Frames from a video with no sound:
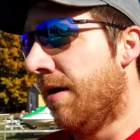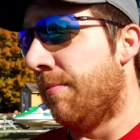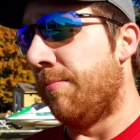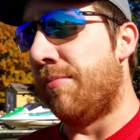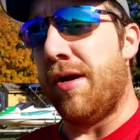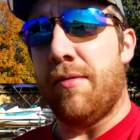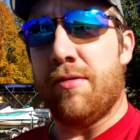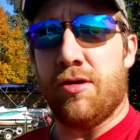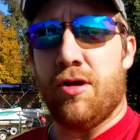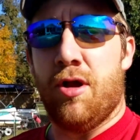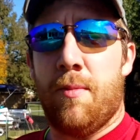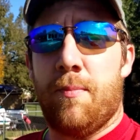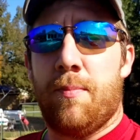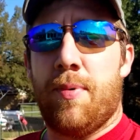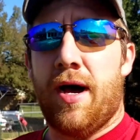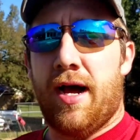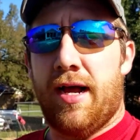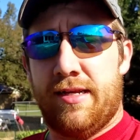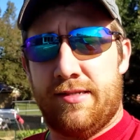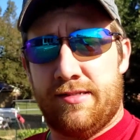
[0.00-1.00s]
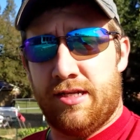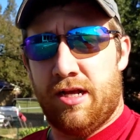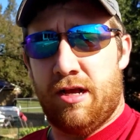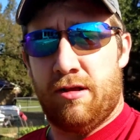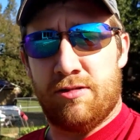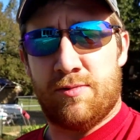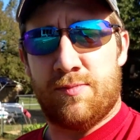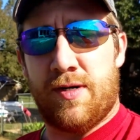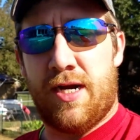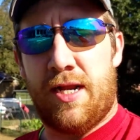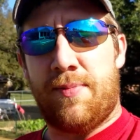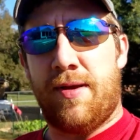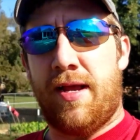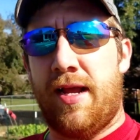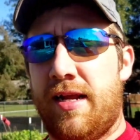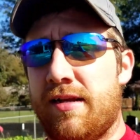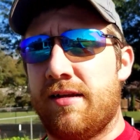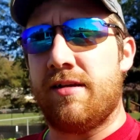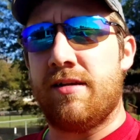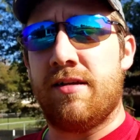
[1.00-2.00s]
Probably going to buy some spray
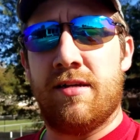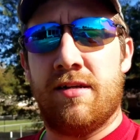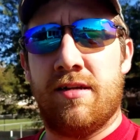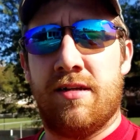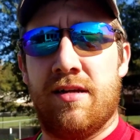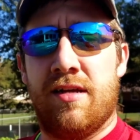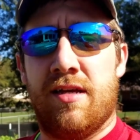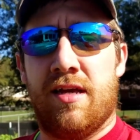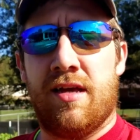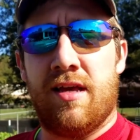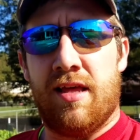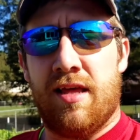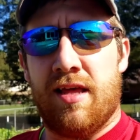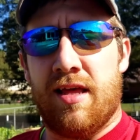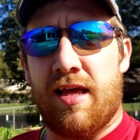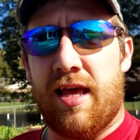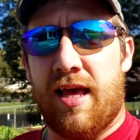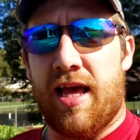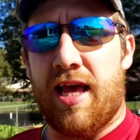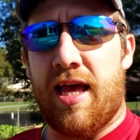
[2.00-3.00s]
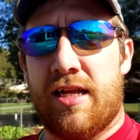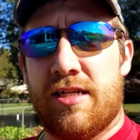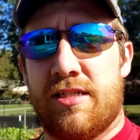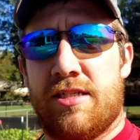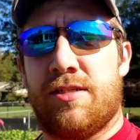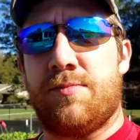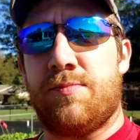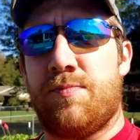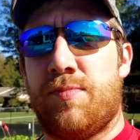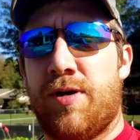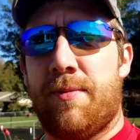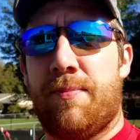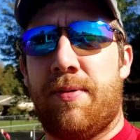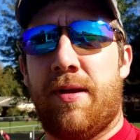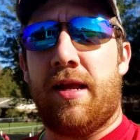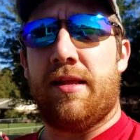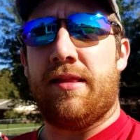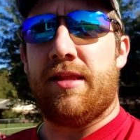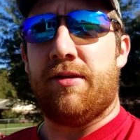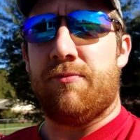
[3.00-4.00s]
paint and spray
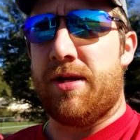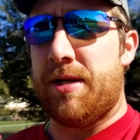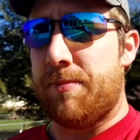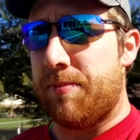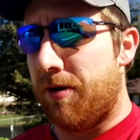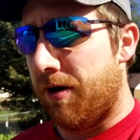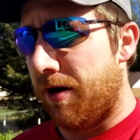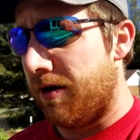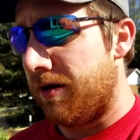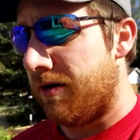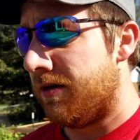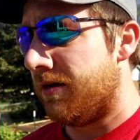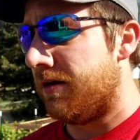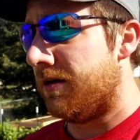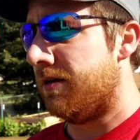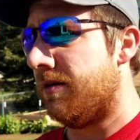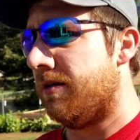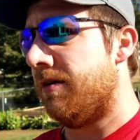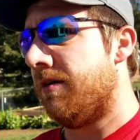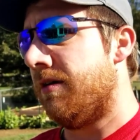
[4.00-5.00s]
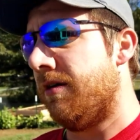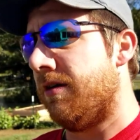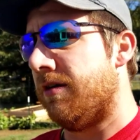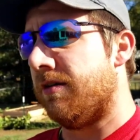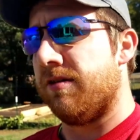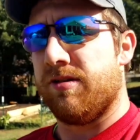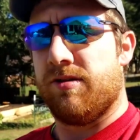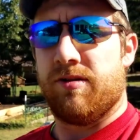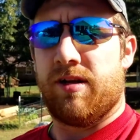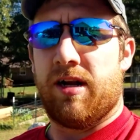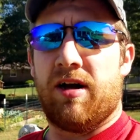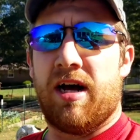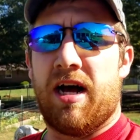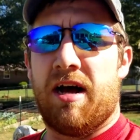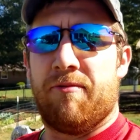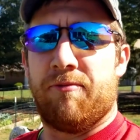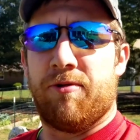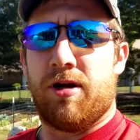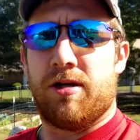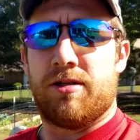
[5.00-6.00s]
paint the rebar so that I don't
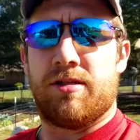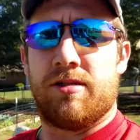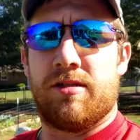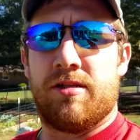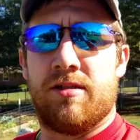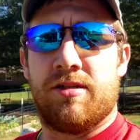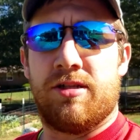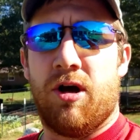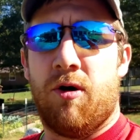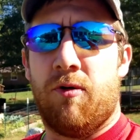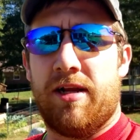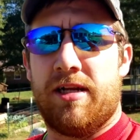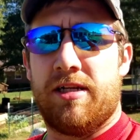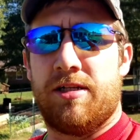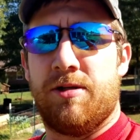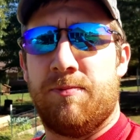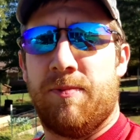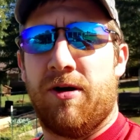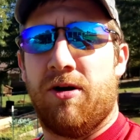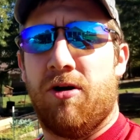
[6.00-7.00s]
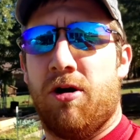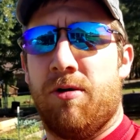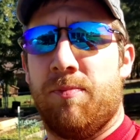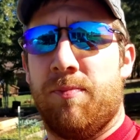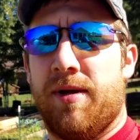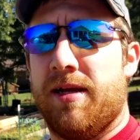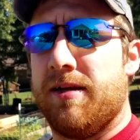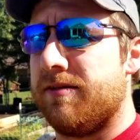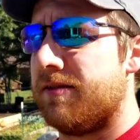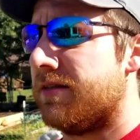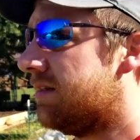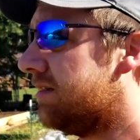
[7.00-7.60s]
have rust going into my garden beds.